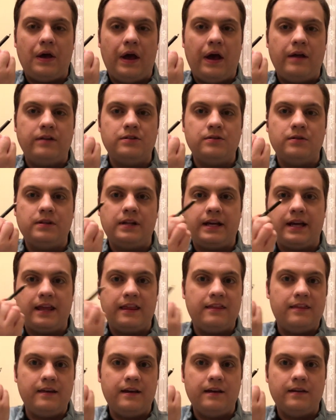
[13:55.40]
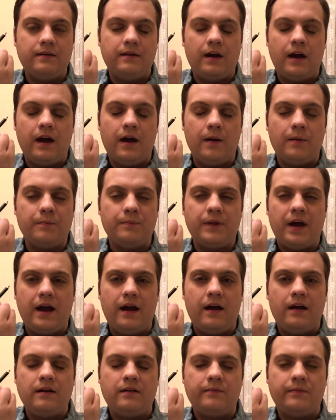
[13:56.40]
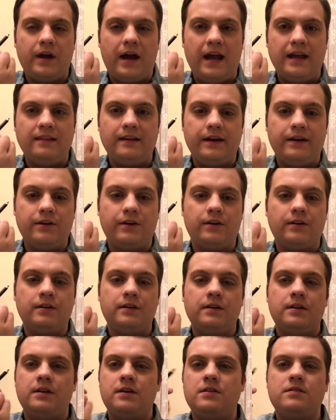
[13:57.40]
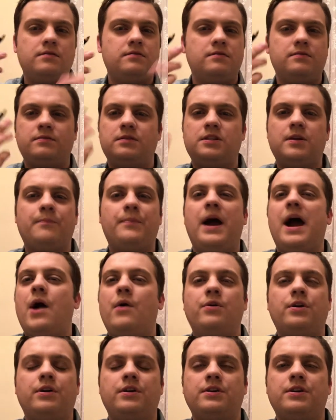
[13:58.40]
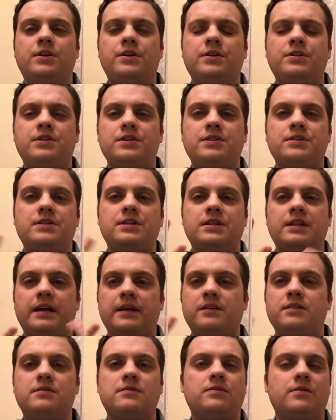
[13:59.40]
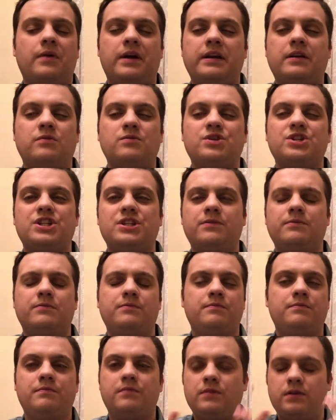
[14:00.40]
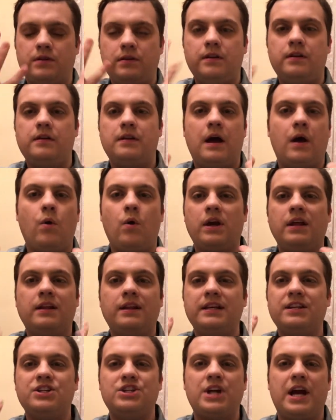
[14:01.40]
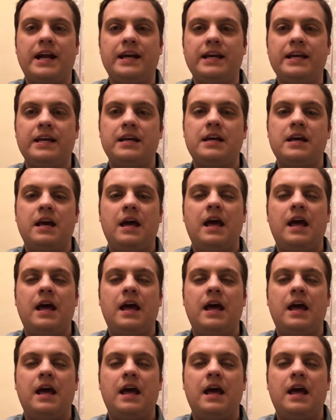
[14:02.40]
I'll do like a thin um, eyeliner, some powder, just to like, so I don't, not oily and shiny,